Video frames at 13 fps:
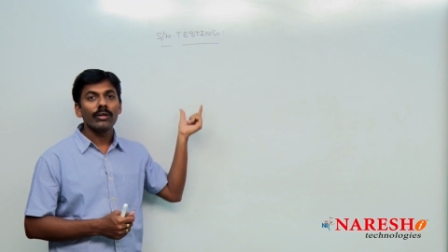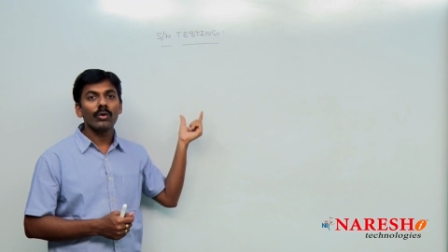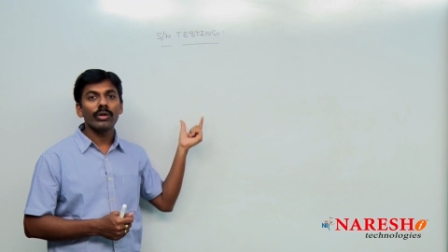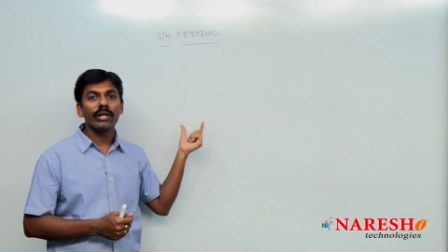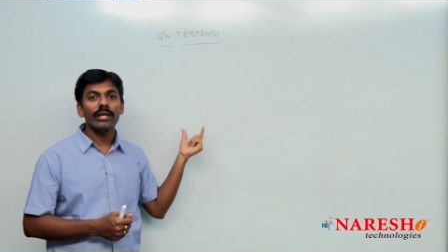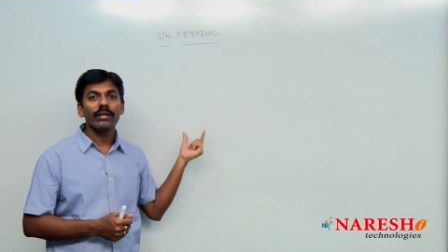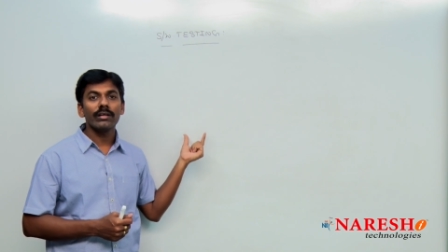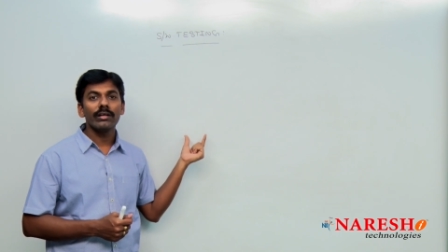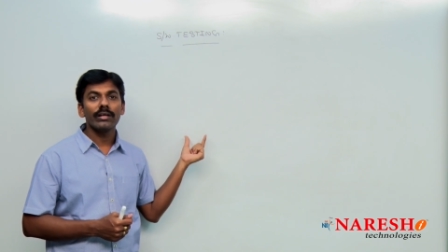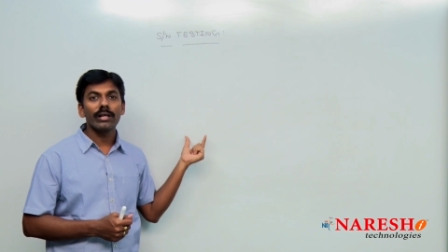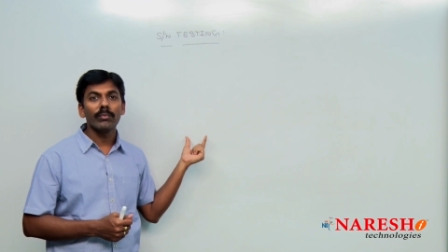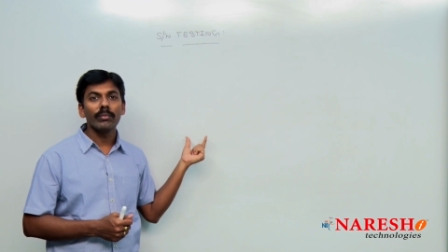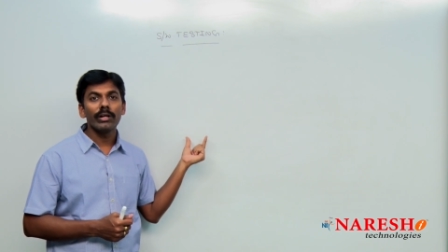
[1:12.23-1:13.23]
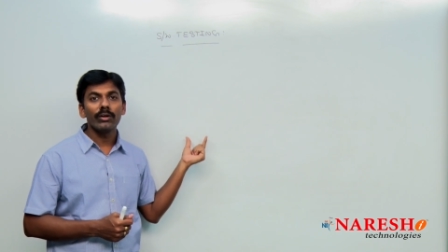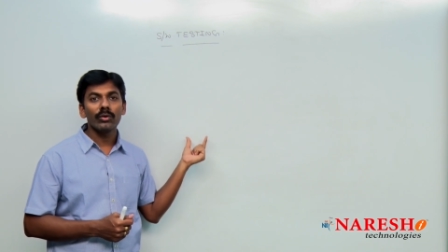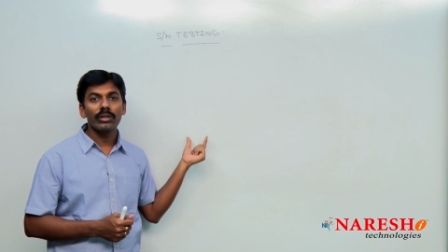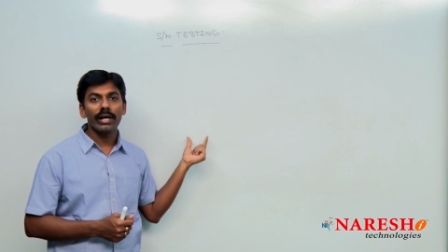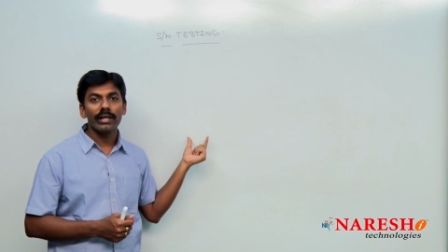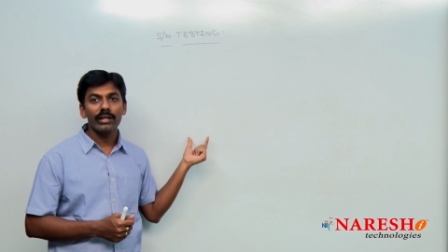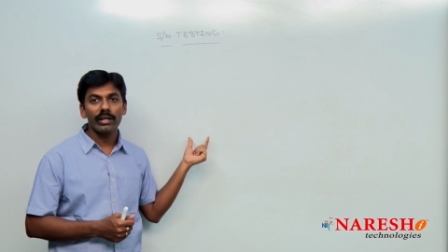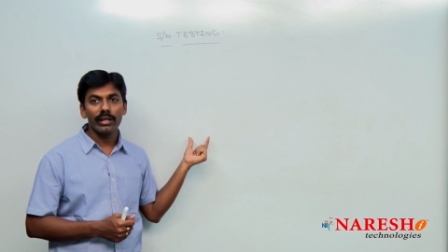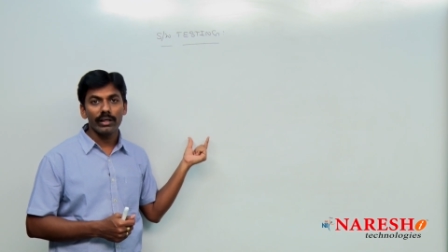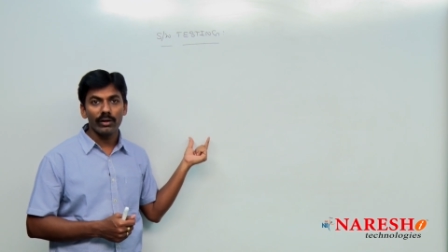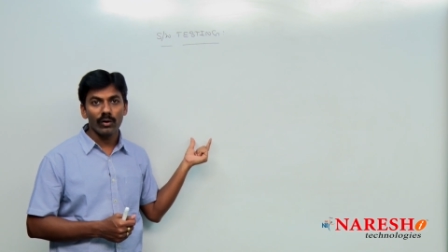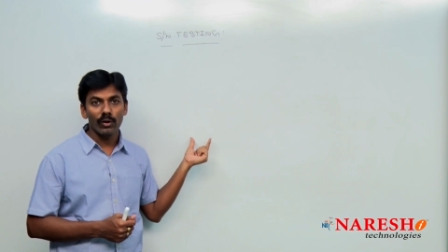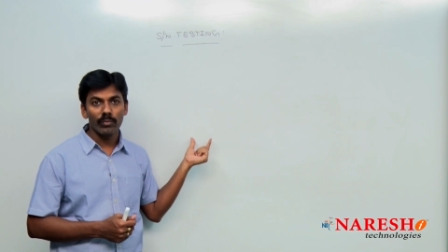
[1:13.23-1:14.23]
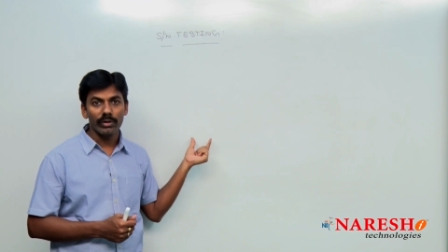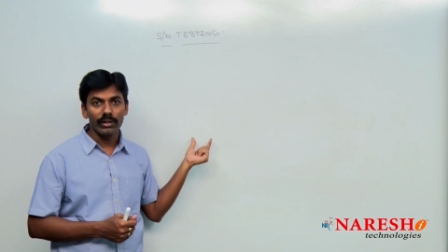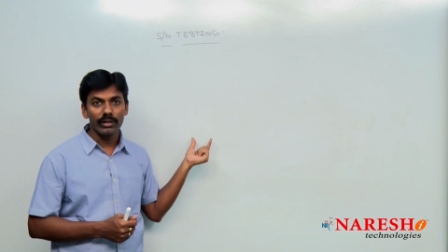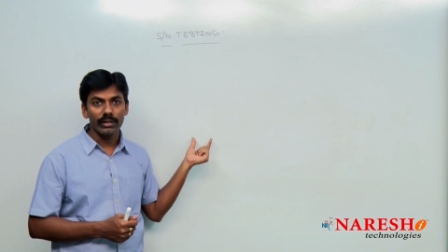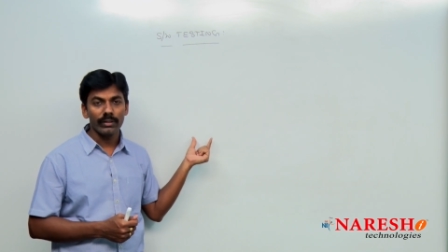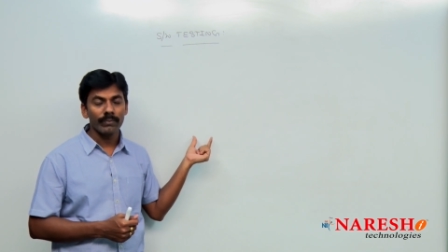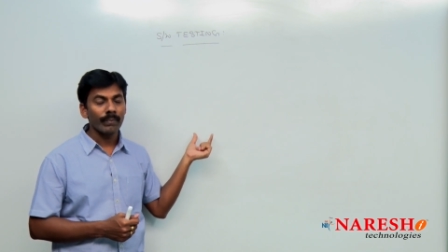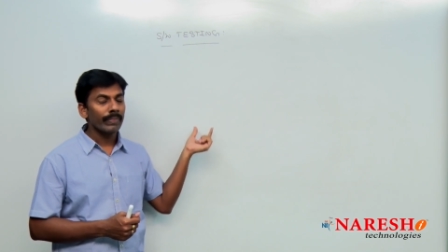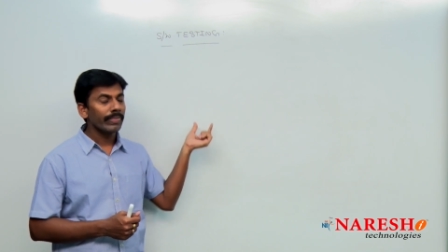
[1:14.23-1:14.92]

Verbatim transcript: to get come into the IT environment here.